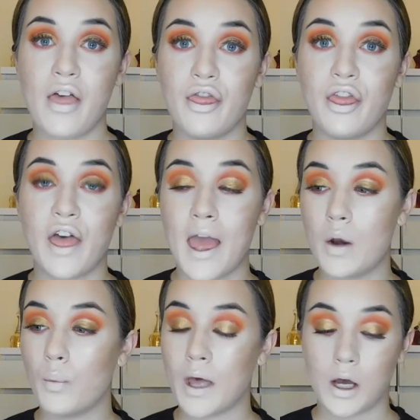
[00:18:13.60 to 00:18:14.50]
And
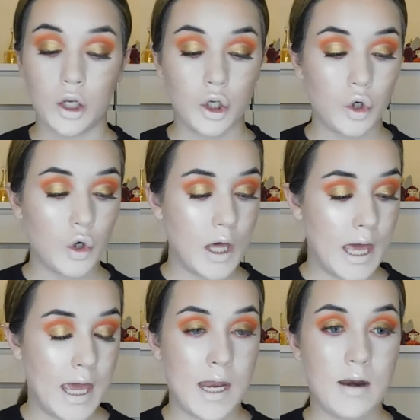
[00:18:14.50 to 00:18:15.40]
then we are going to go
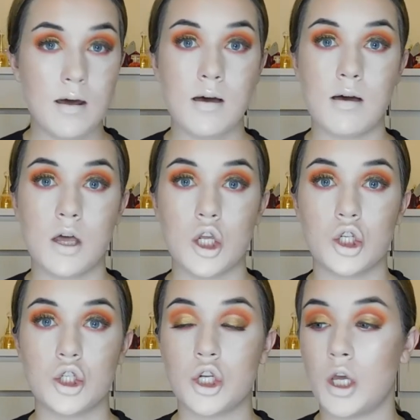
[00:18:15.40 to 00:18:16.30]
in
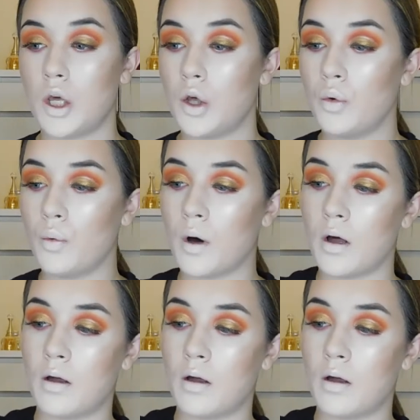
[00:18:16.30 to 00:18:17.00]
to